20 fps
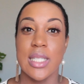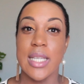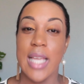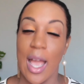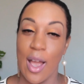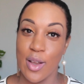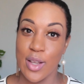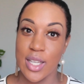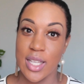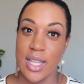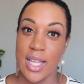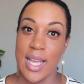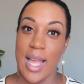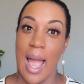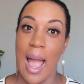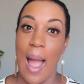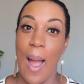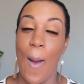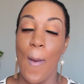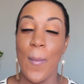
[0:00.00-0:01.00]
to calculate
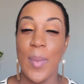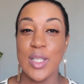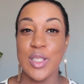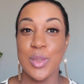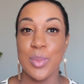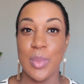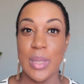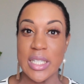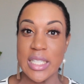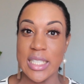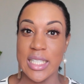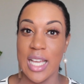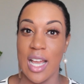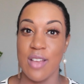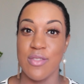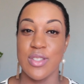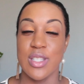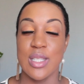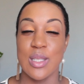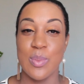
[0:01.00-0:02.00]
how much money
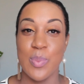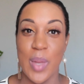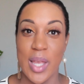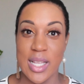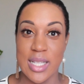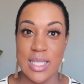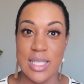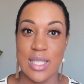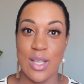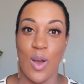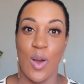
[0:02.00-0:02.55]
I've spent